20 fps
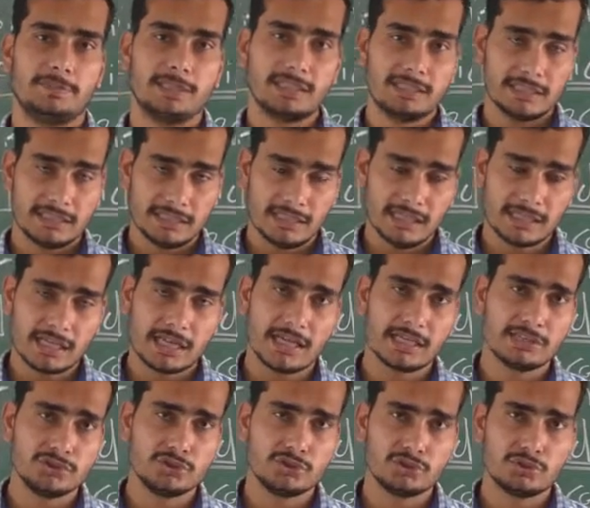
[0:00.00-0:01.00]
but in
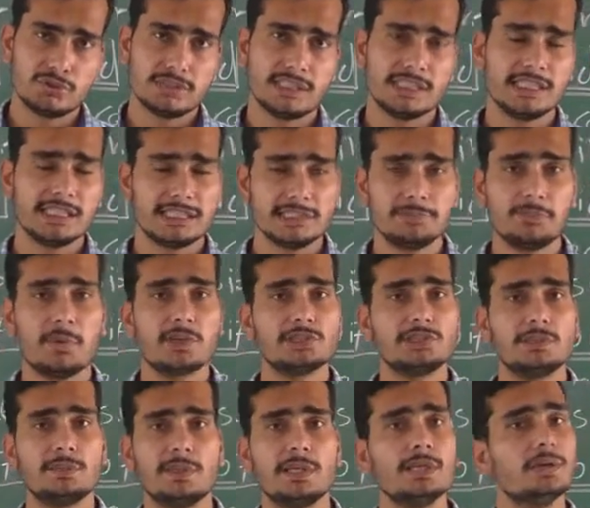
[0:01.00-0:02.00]
current situation it is
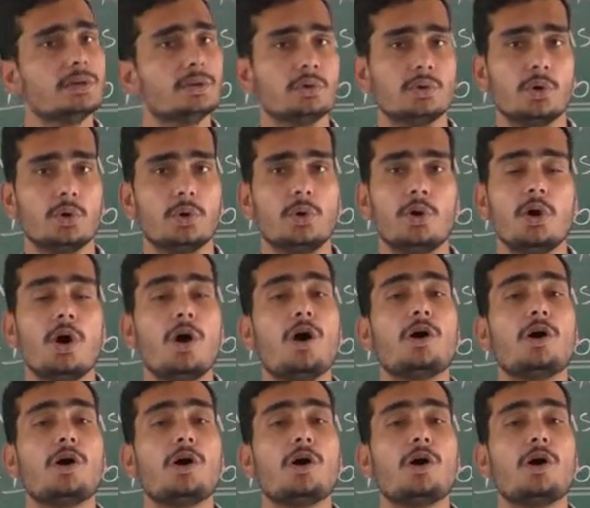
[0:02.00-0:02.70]
possible? No.